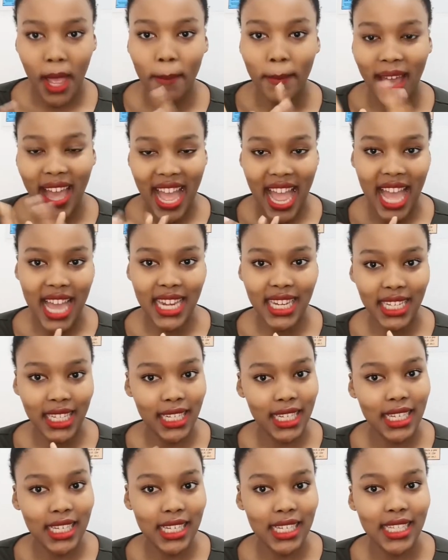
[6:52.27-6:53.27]
My handle
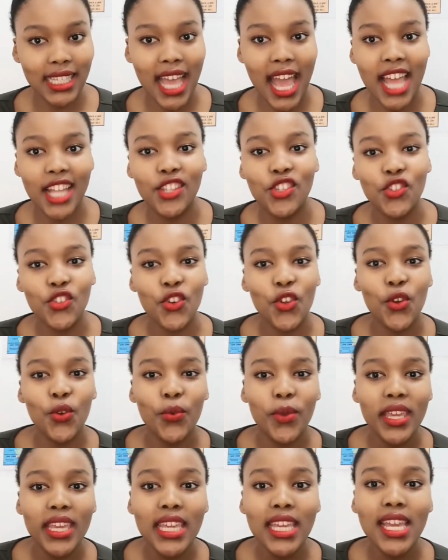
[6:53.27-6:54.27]
is
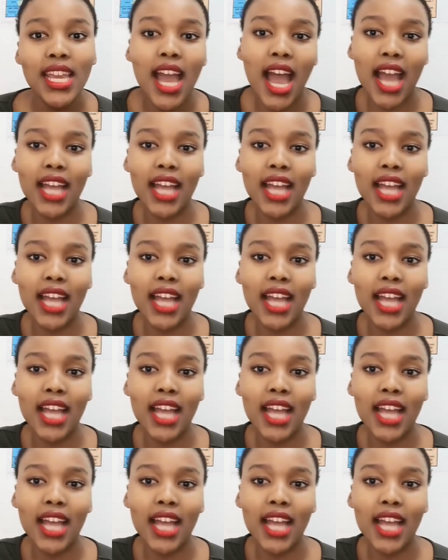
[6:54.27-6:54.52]
@snowy_mkize.